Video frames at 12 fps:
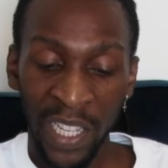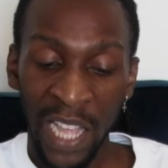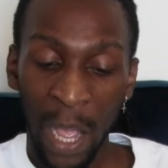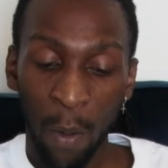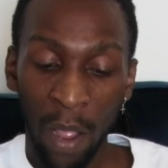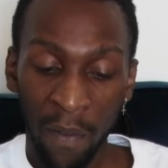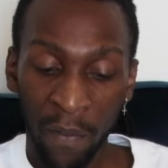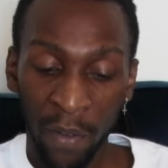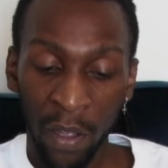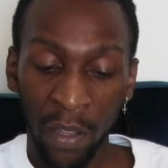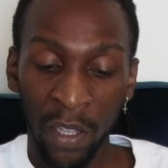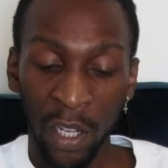
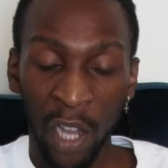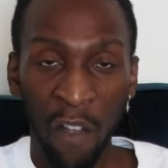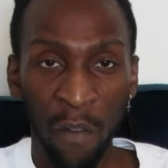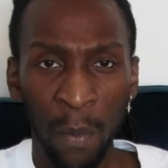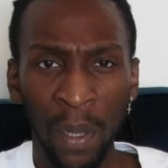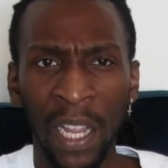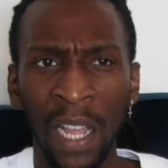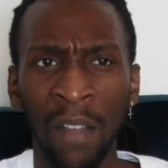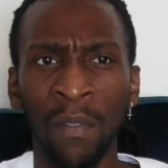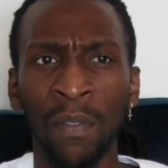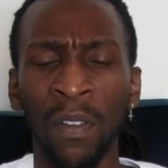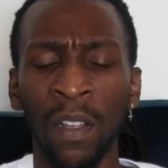However, the government
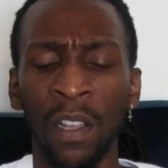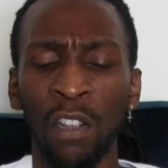have